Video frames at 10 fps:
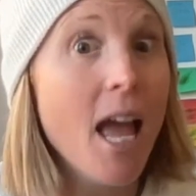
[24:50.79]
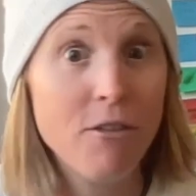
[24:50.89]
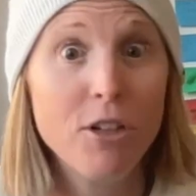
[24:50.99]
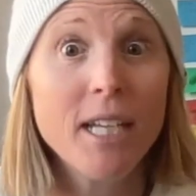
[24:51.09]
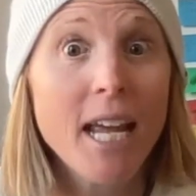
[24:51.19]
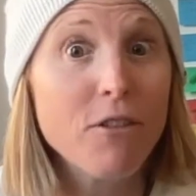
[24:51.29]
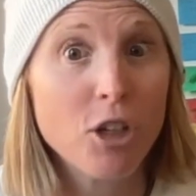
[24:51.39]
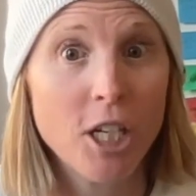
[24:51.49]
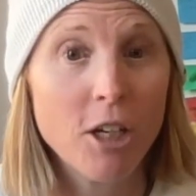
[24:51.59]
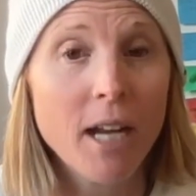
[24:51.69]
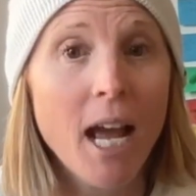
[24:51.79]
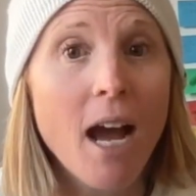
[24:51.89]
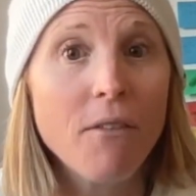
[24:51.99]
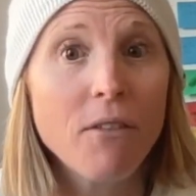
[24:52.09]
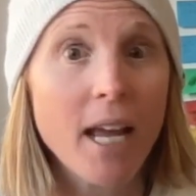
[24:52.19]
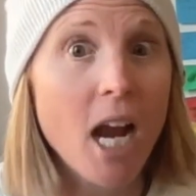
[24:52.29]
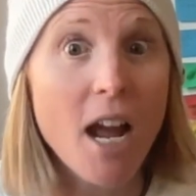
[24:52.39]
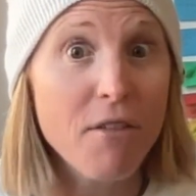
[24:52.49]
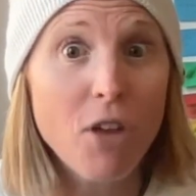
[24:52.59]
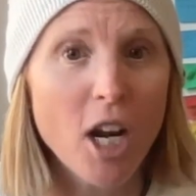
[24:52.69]
every day for a year and a half, like
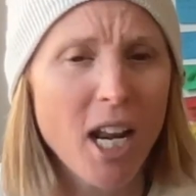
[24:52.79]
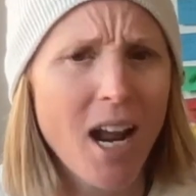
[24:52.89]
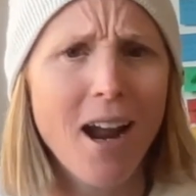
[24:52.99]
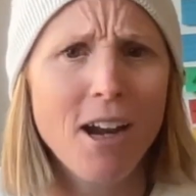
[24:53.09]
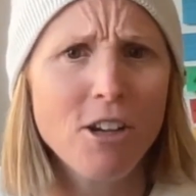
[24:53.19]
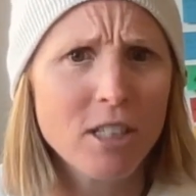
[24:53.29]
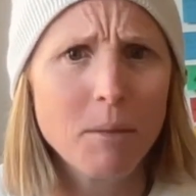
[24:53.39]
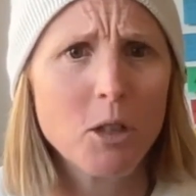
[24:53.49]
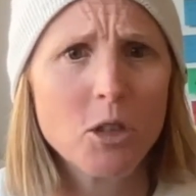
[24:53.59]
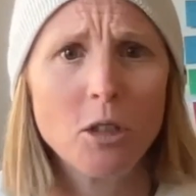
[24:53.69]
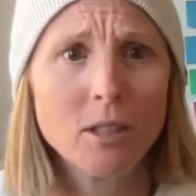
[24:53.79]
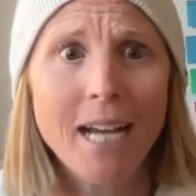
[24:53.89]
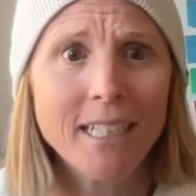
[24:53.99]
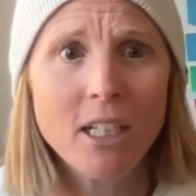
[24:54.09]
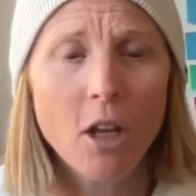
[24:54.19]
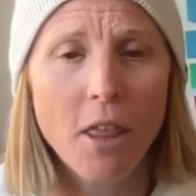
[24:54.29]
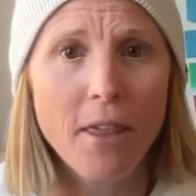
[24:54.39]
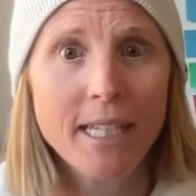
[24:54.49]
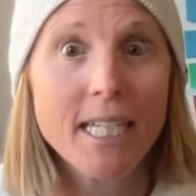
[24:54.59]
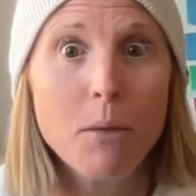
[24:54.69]
I fought it. I hired sleep consultants. I did all the
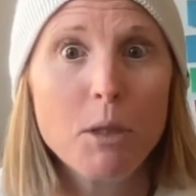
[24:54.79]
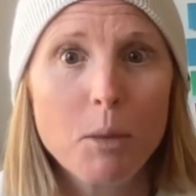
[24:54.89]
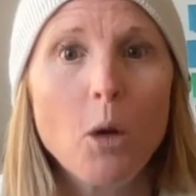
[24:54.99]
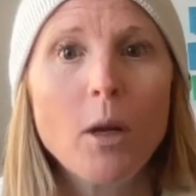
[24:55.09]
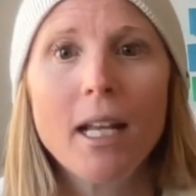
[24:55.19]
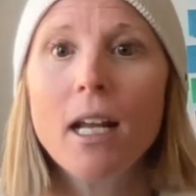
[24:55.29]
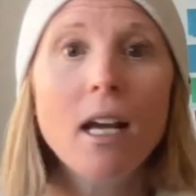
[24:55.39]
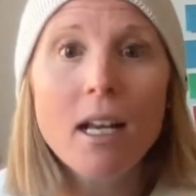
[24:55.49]
things. He was broken.